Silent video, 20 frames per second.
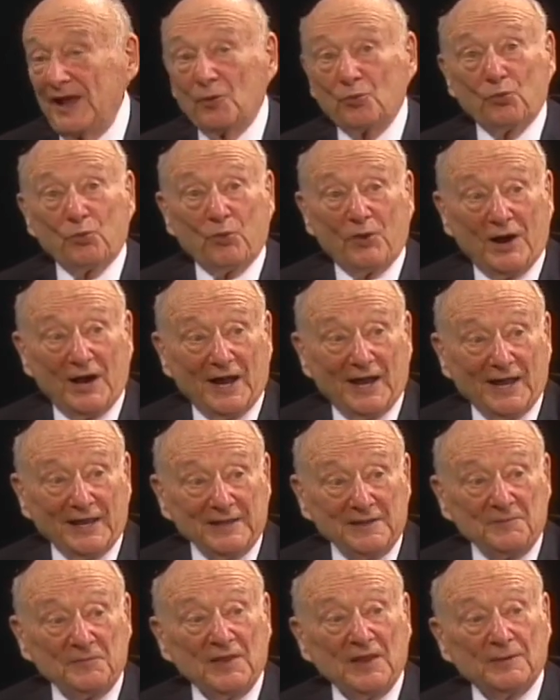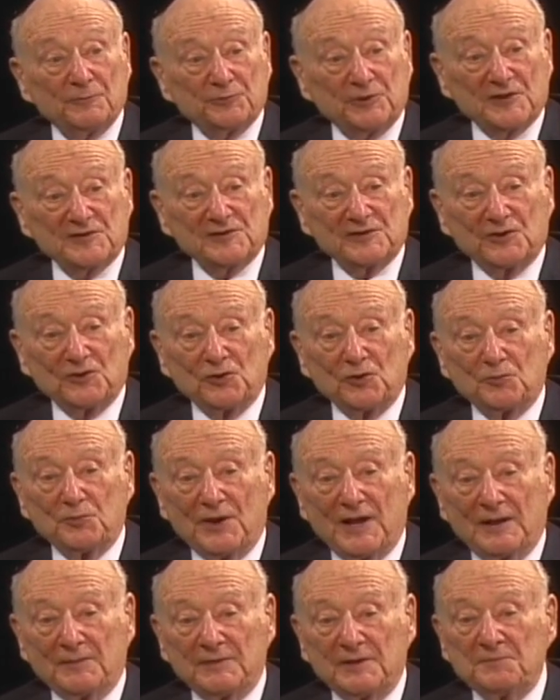Why President
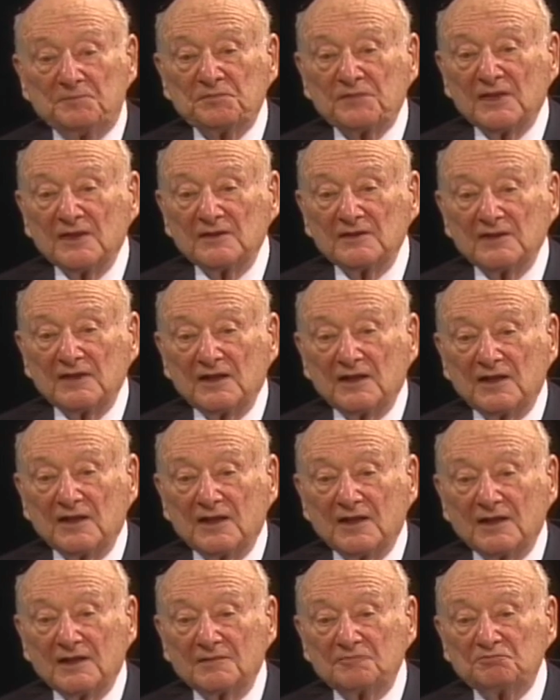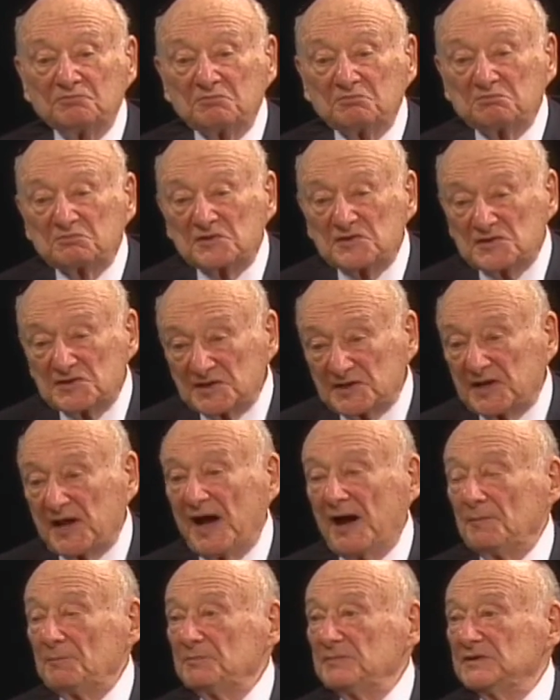Obama
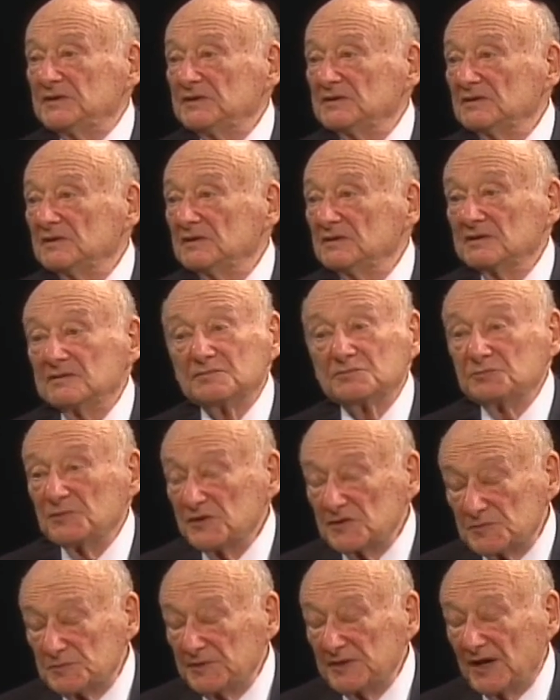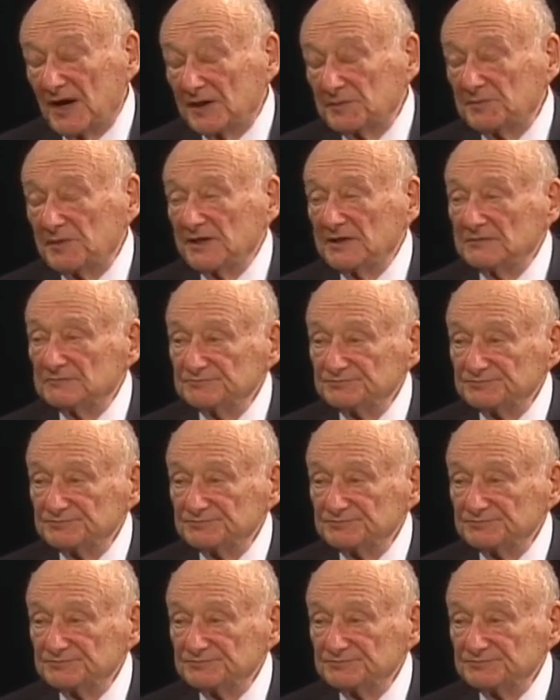succumbed is beyond me.